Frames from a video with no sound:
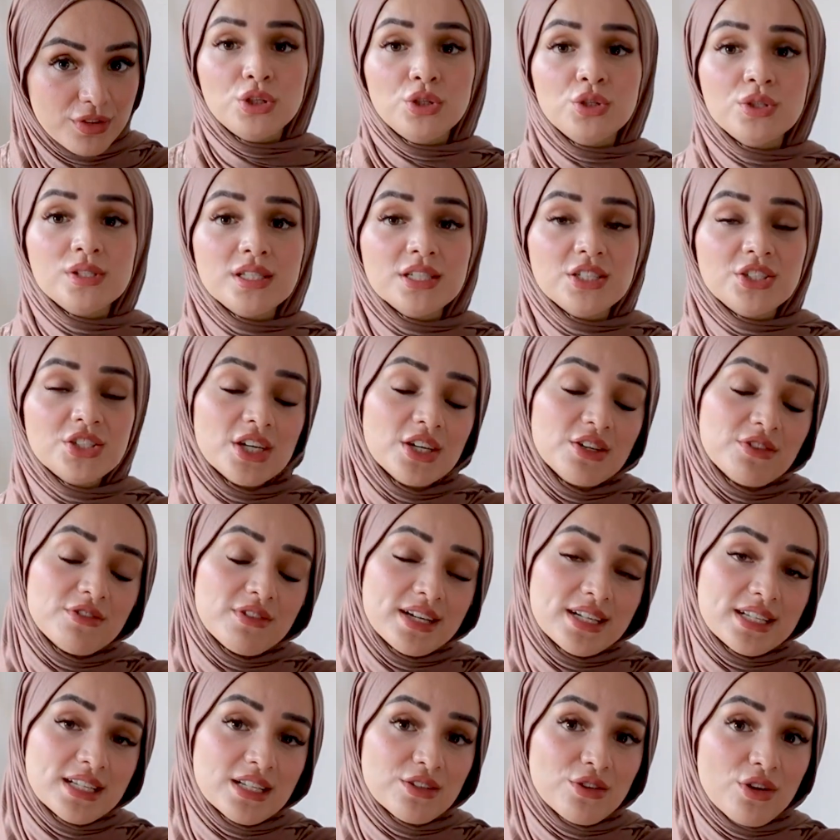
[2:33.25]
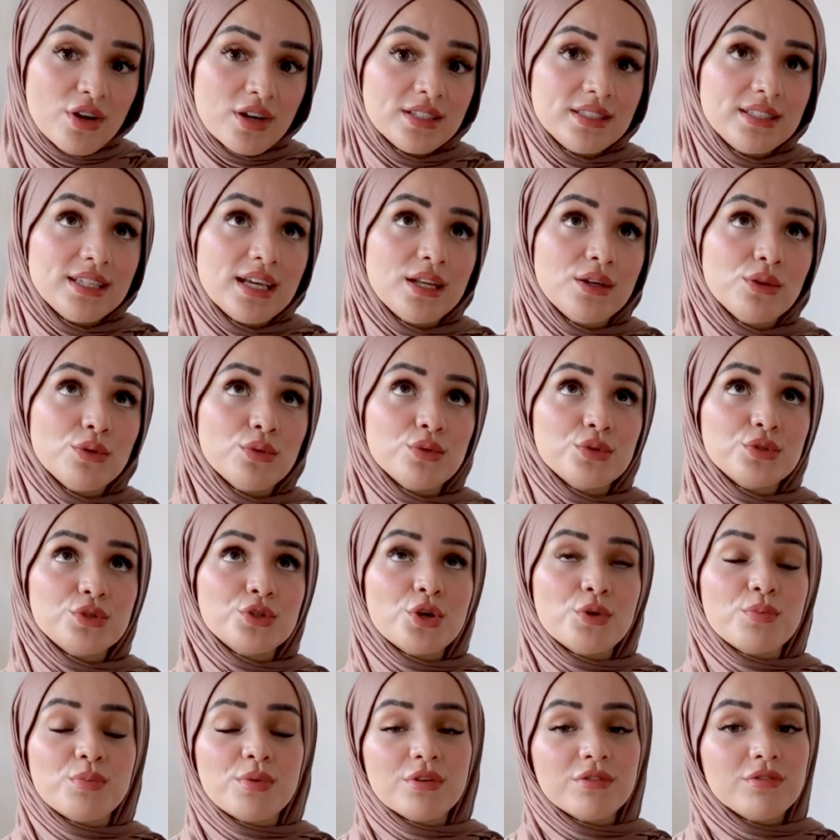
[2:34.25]
User-generated content
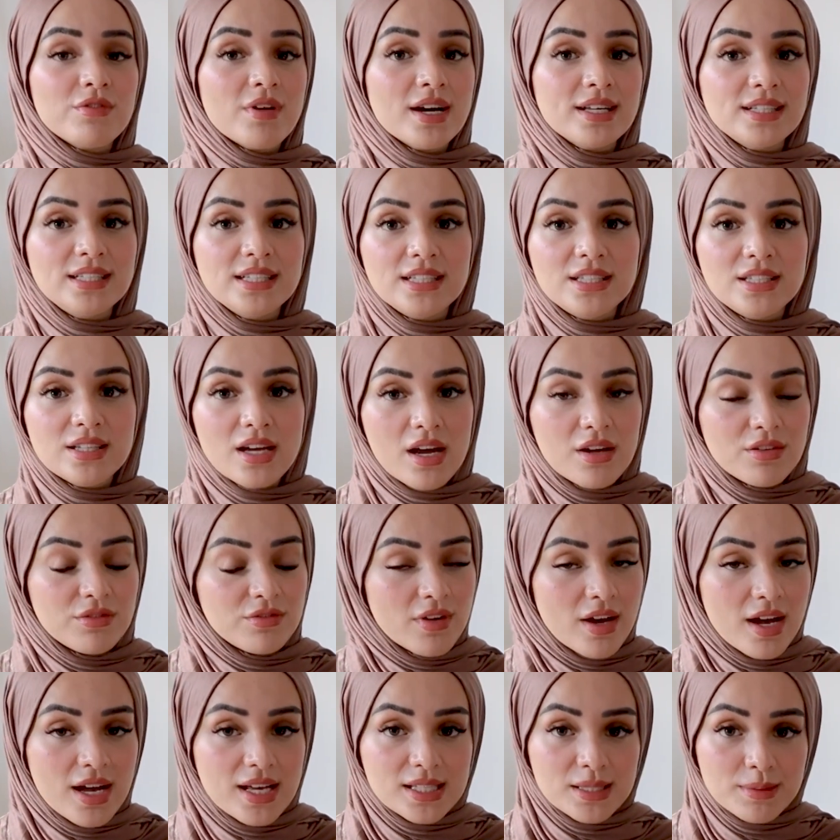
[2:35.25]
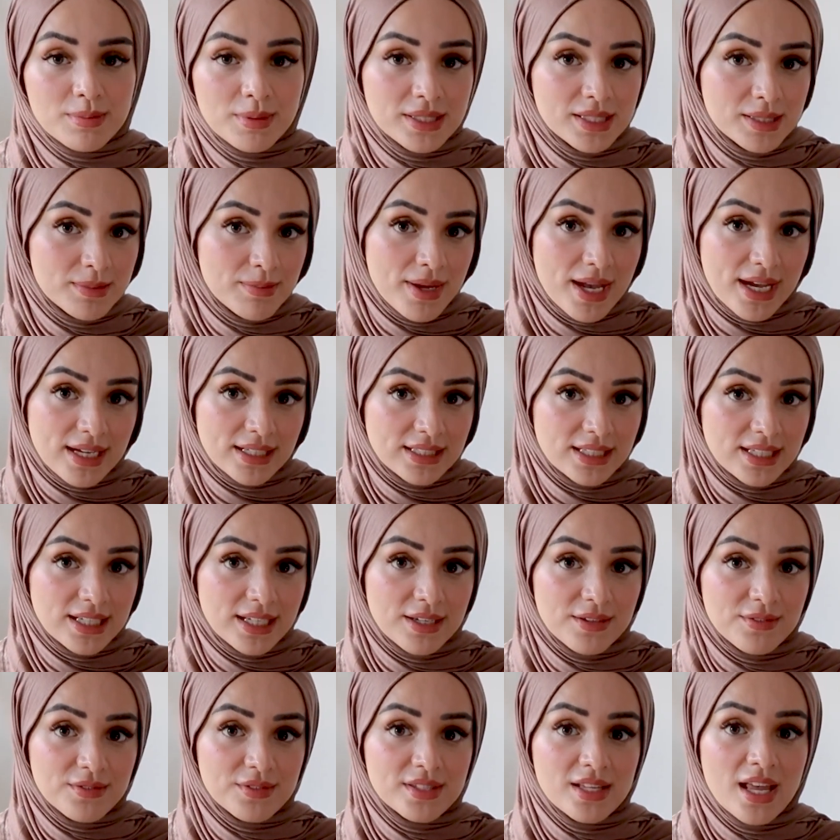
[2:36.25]
also provided diverse
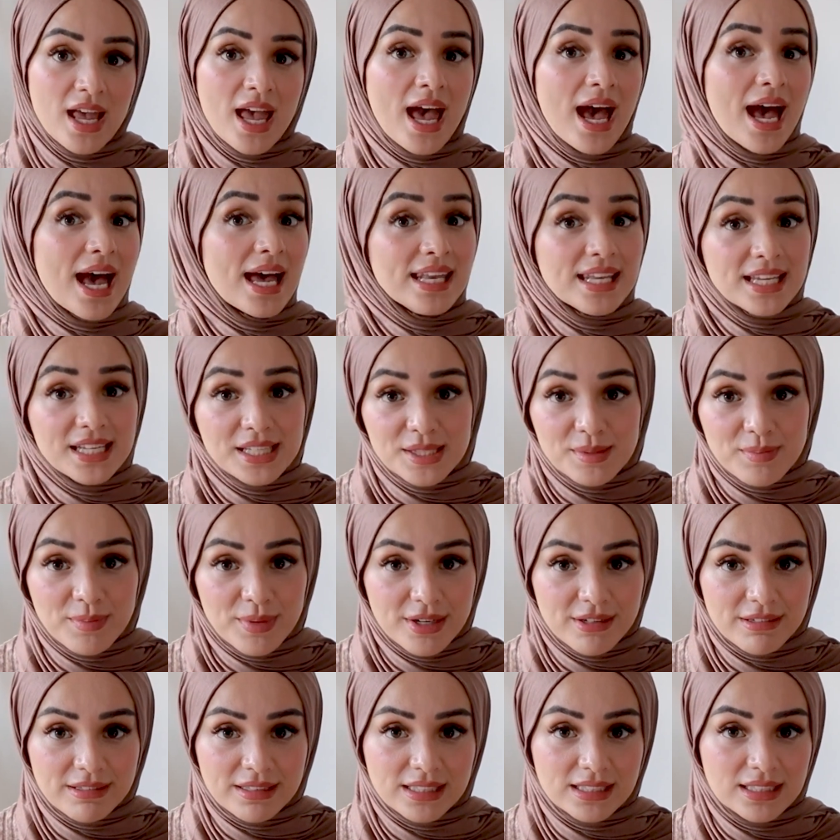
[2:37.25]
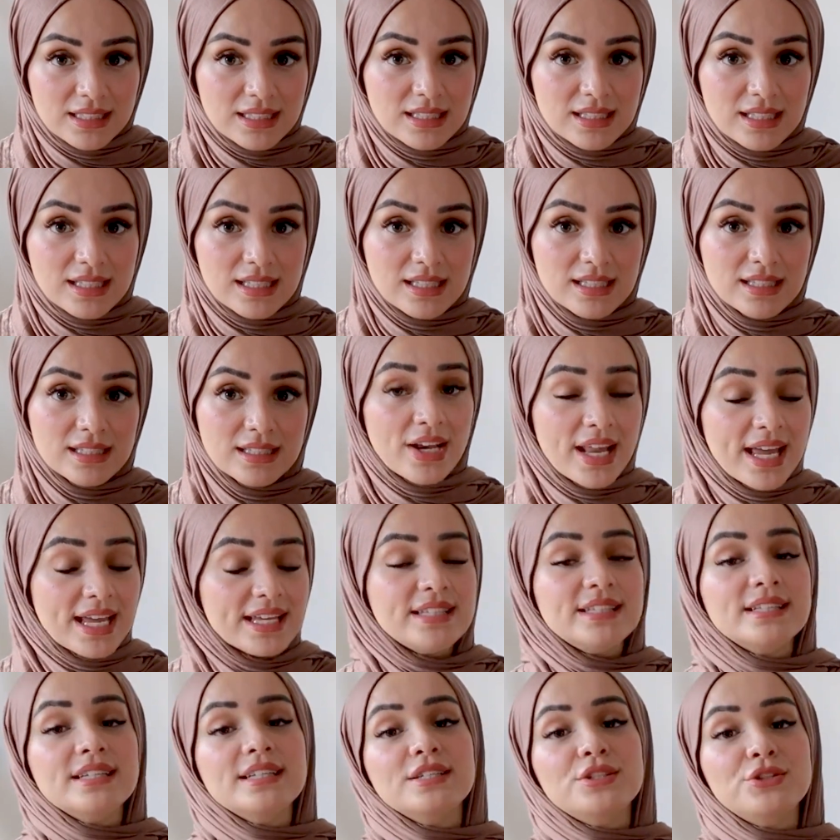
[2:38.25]
perspectives and experiences
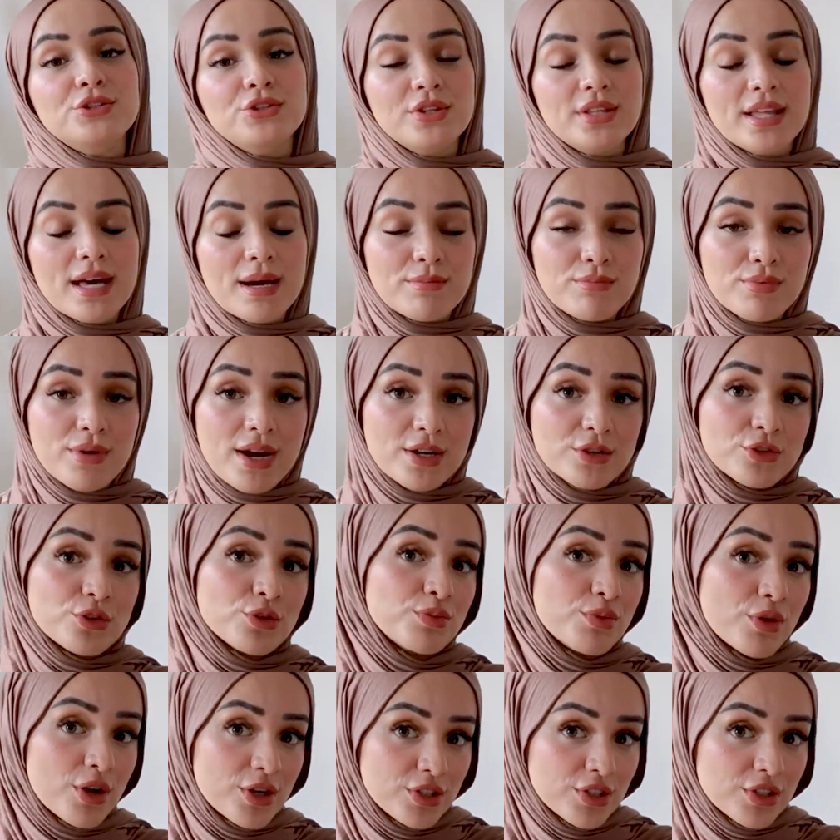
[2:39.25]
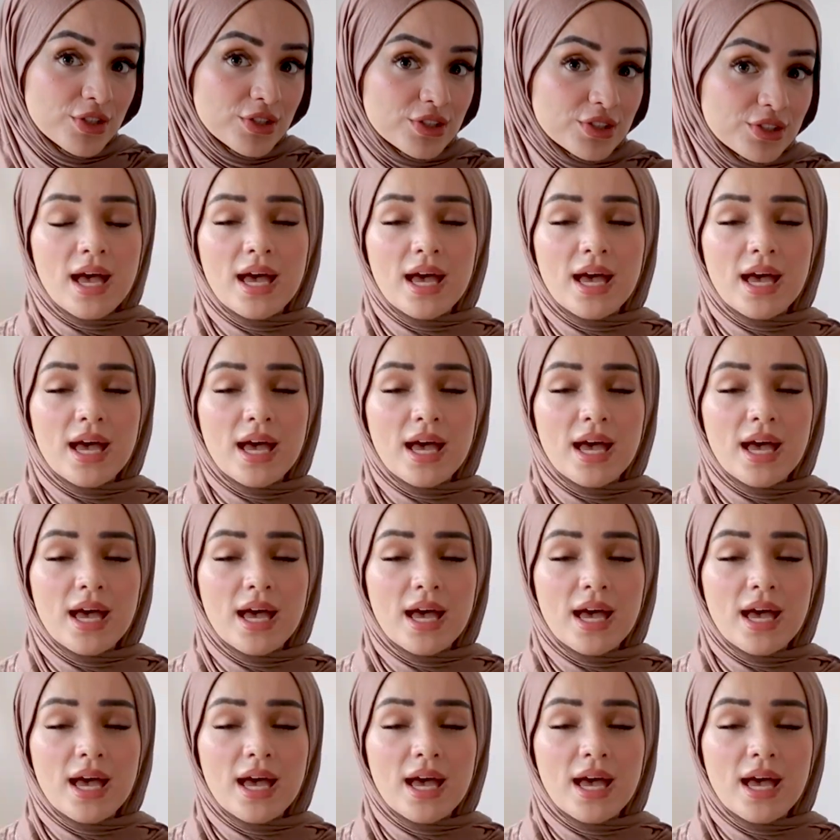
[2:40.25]
related to that brand or product.